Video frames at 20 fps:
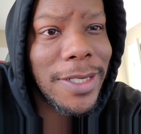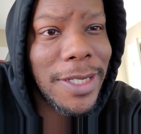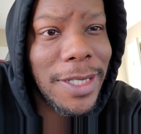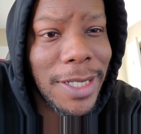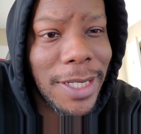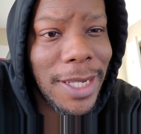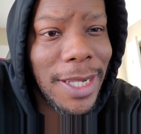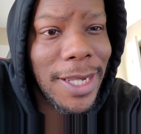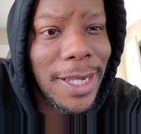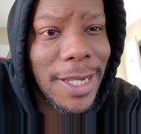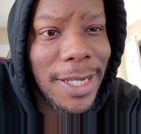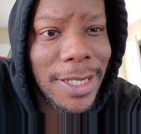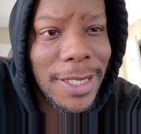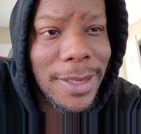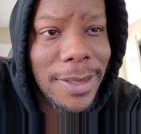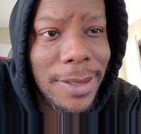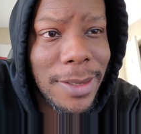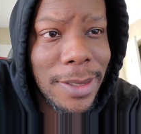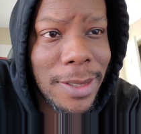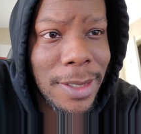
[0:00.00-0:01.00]
He
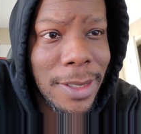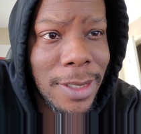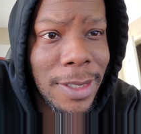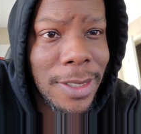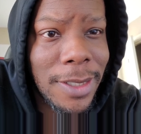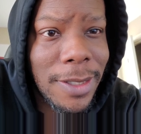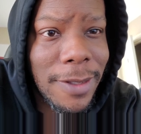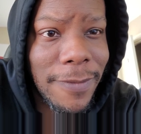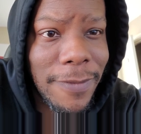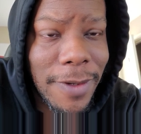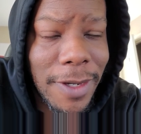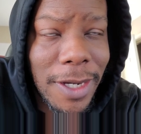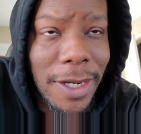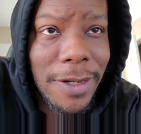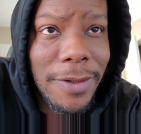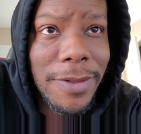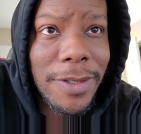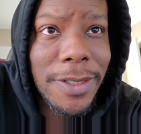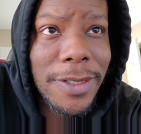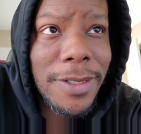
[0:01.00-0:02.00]
has the
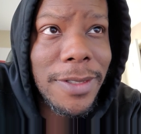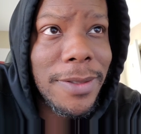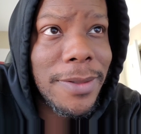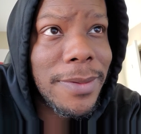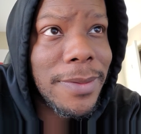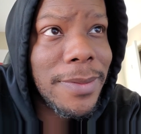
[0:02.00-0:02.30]
virus.